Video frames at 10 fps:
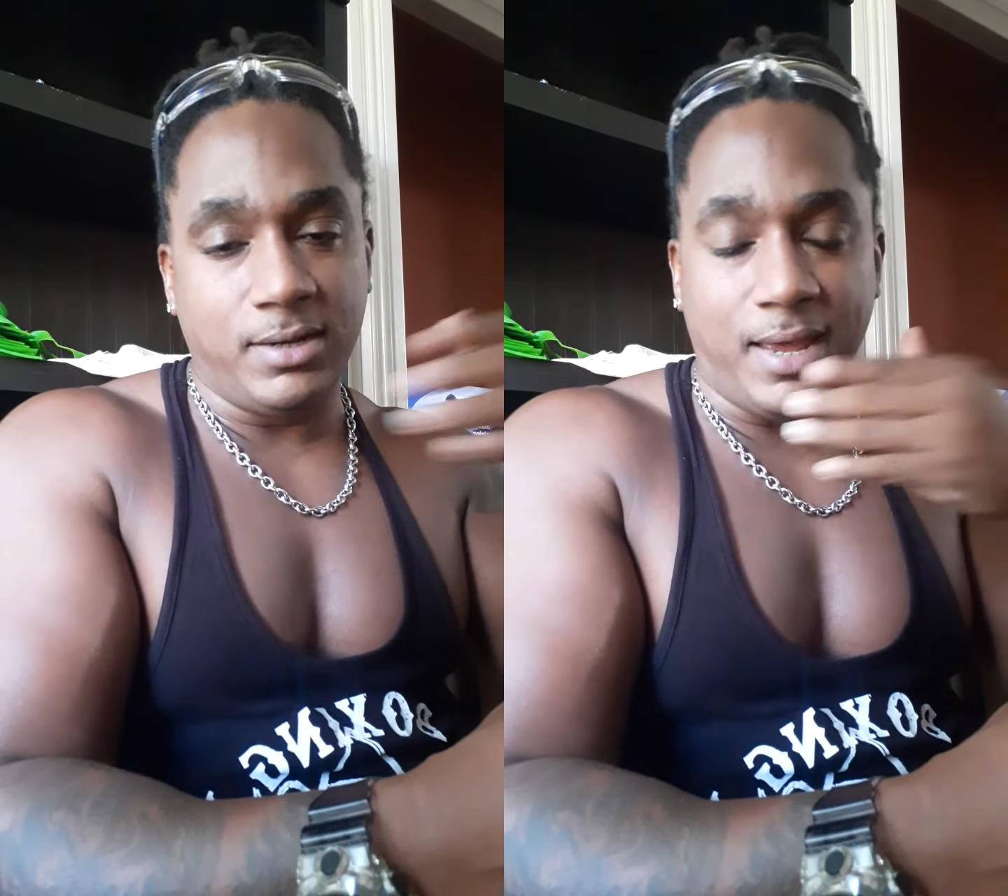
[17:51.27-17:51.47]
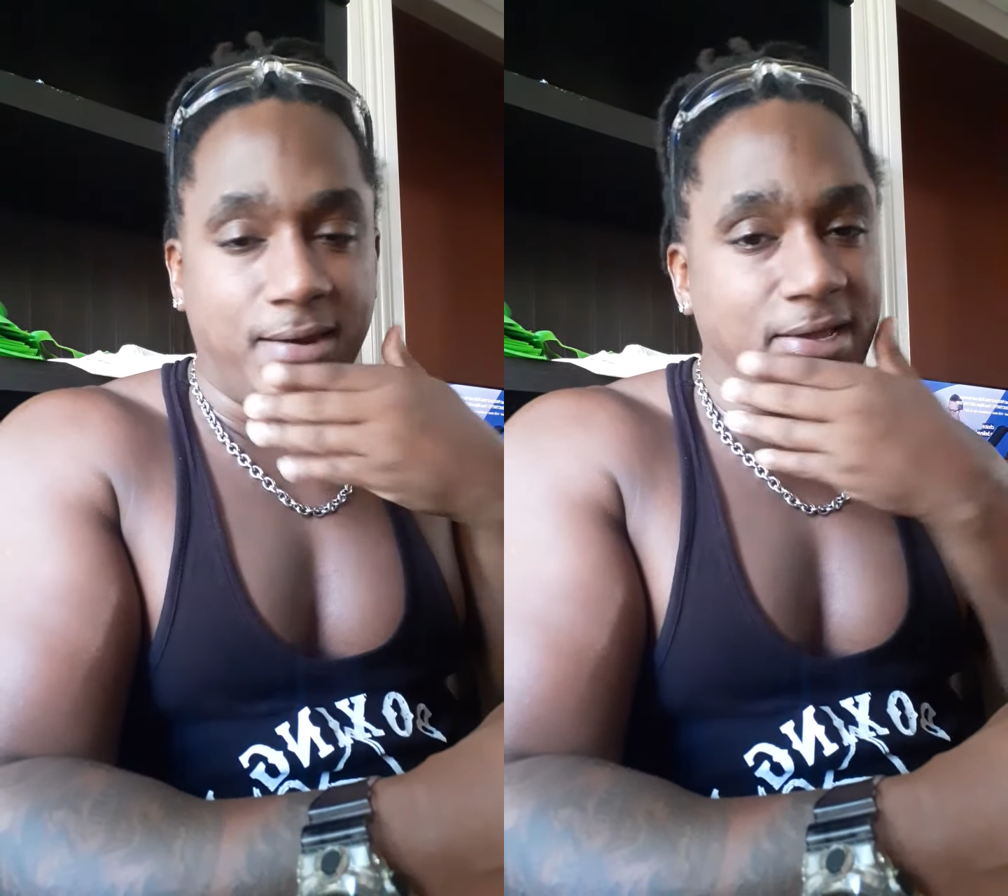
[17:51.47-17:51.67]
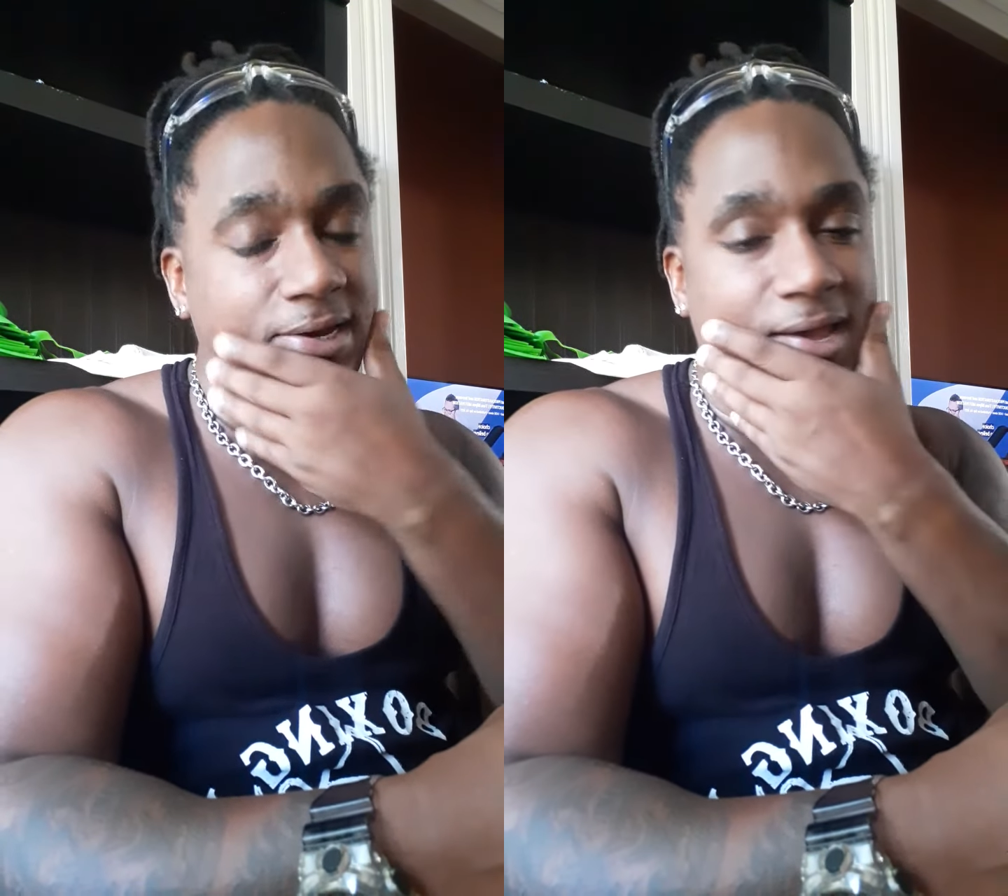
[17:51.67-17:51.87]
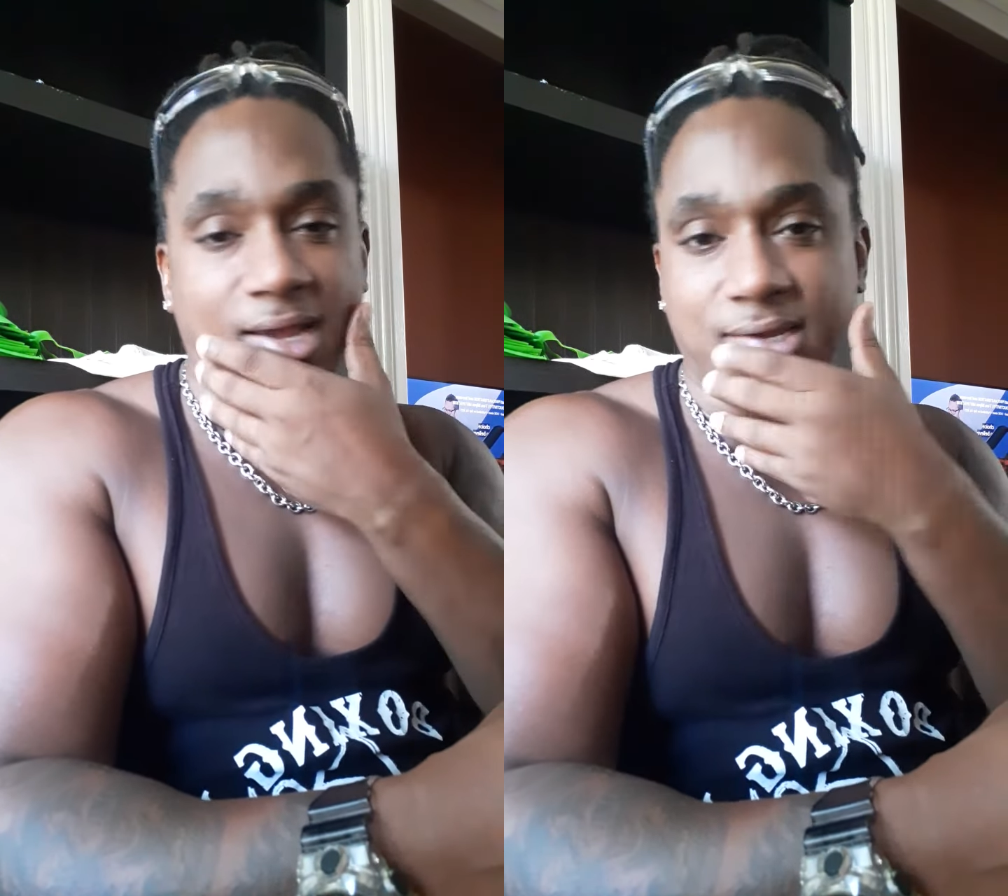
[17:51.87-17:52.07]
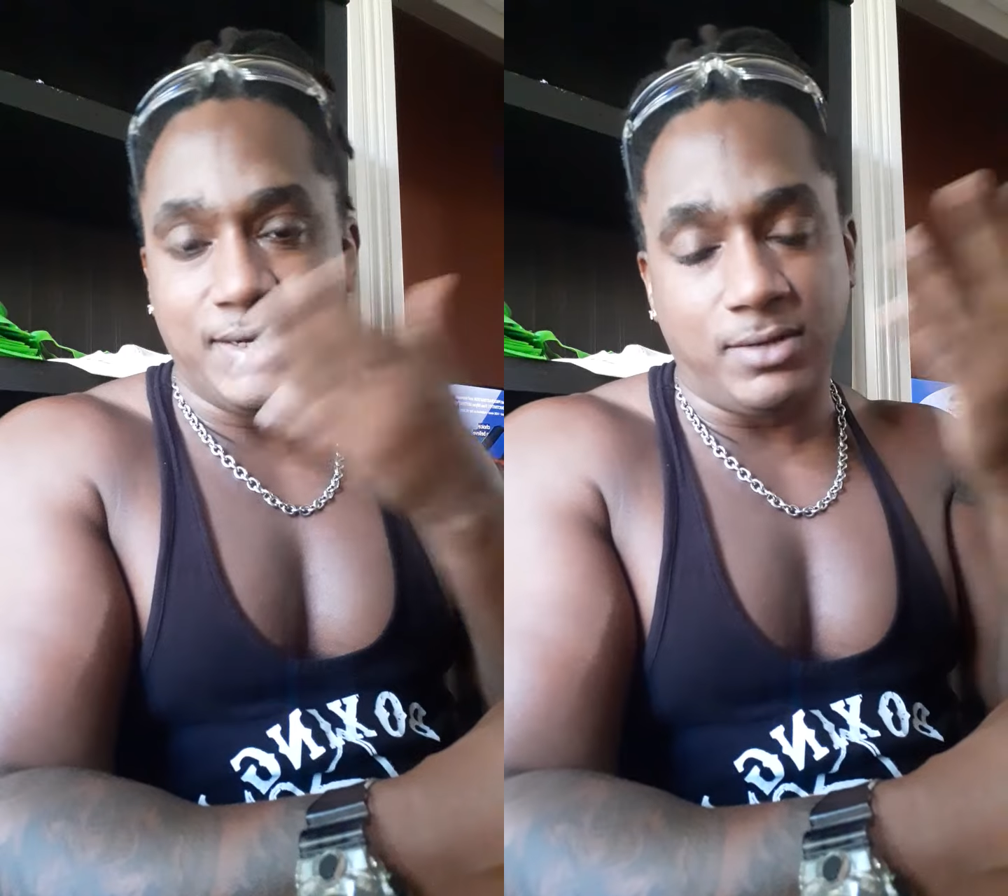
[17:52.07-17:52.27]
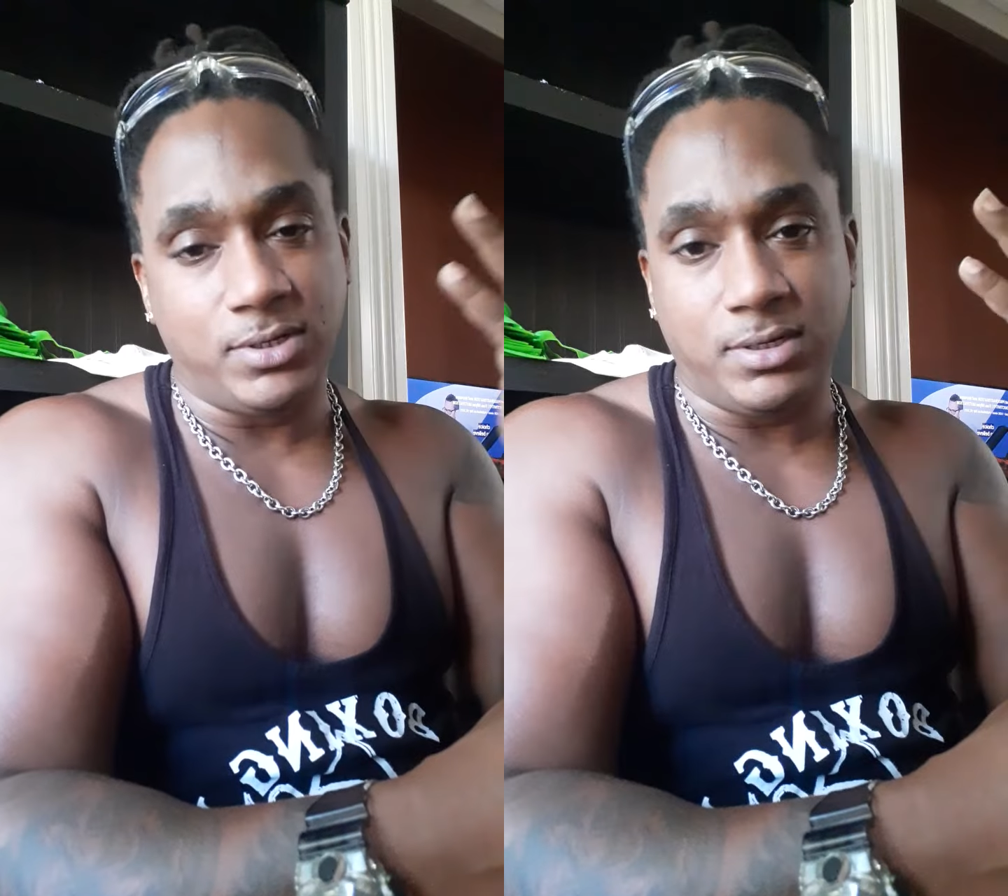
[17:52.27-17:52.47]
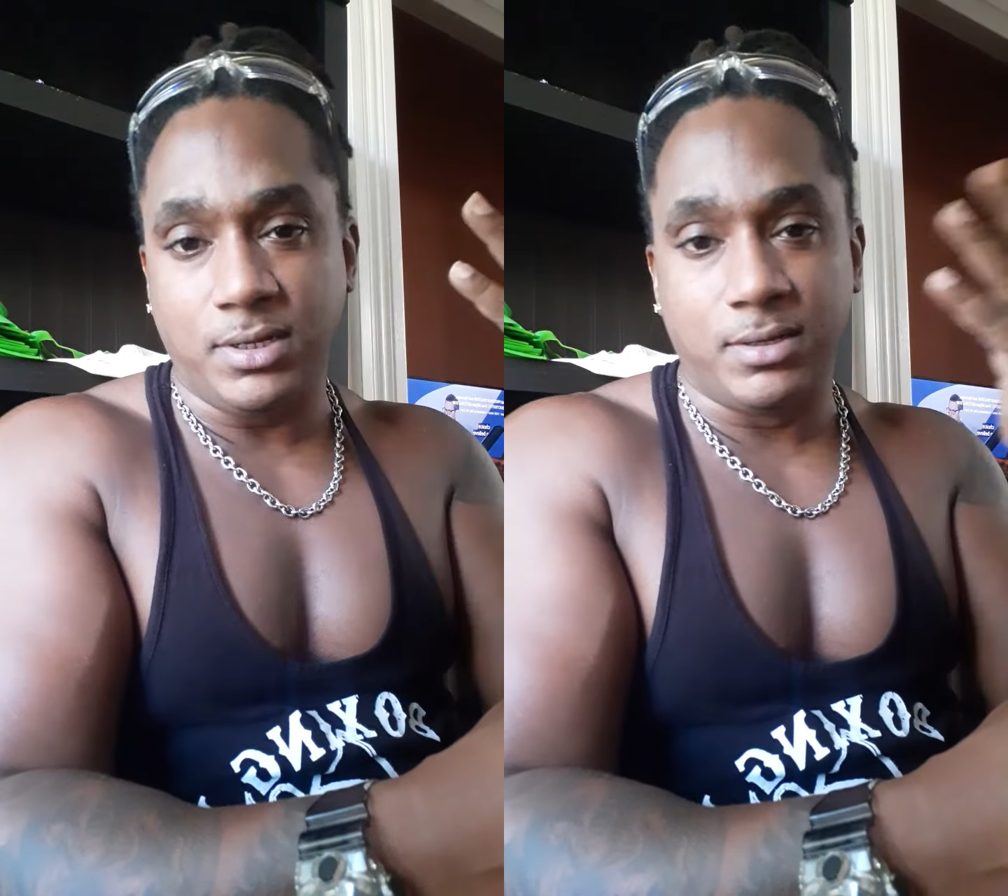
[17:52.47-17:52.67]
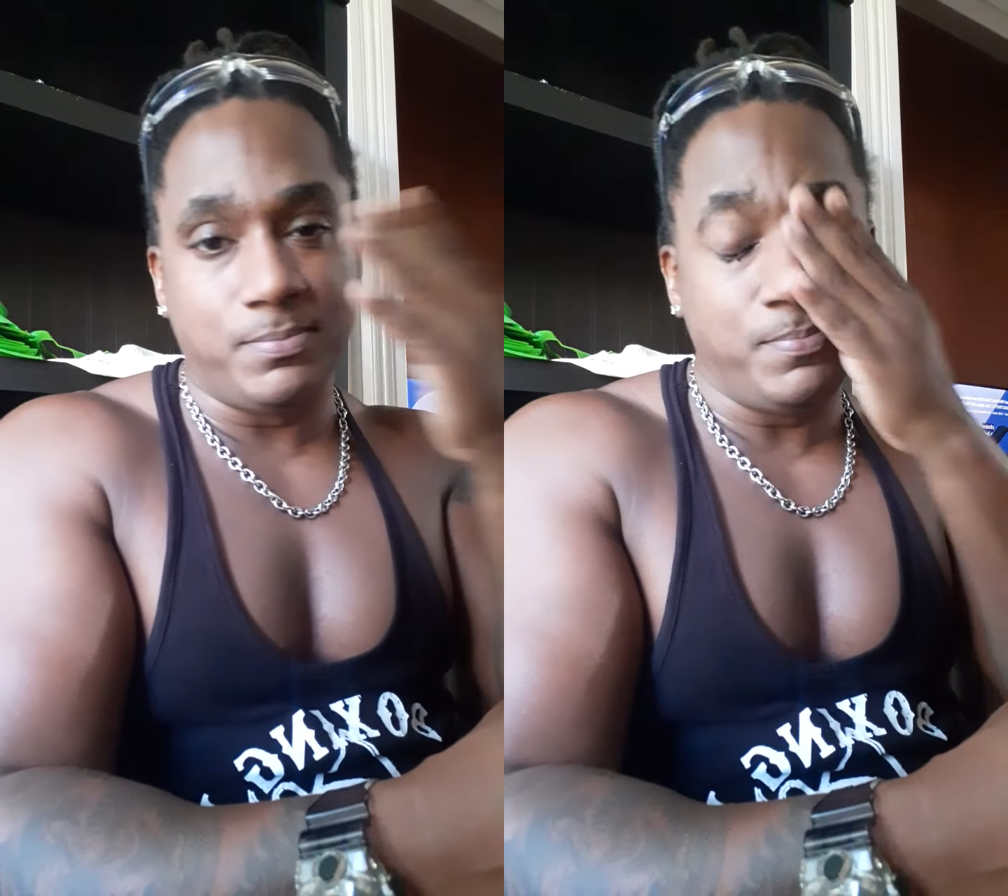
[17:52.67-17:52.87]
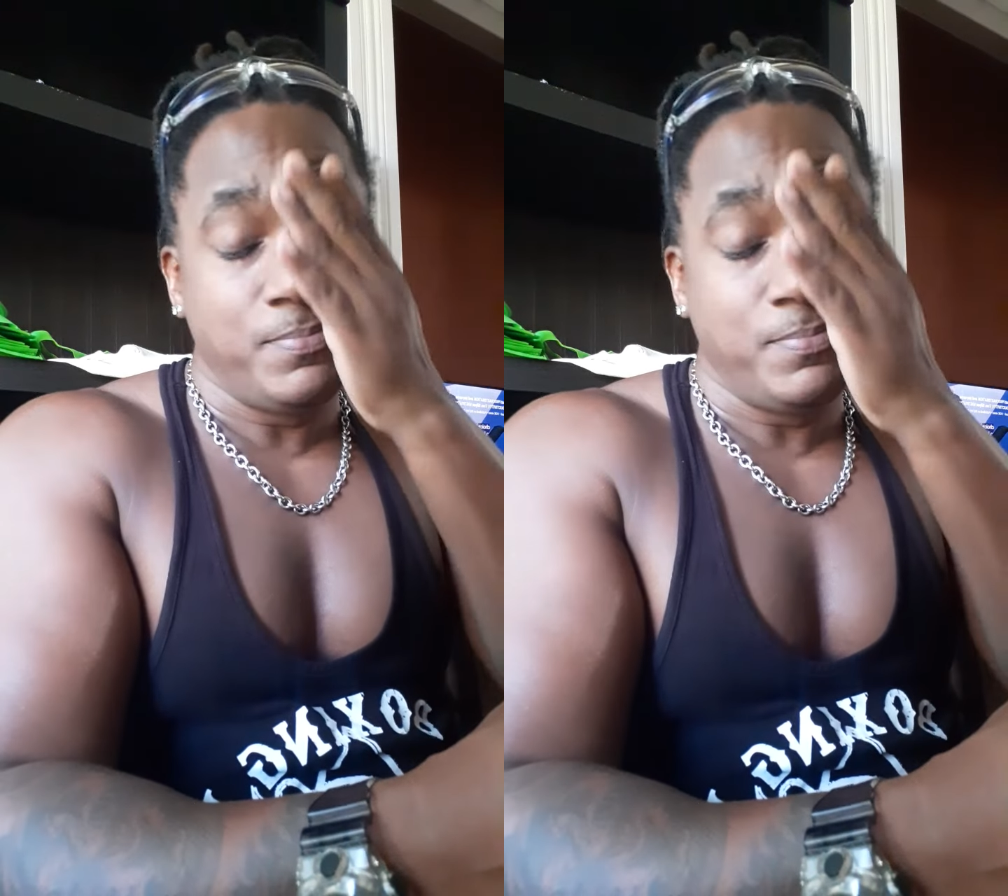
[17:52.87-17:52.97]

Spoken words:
I got to get out the club.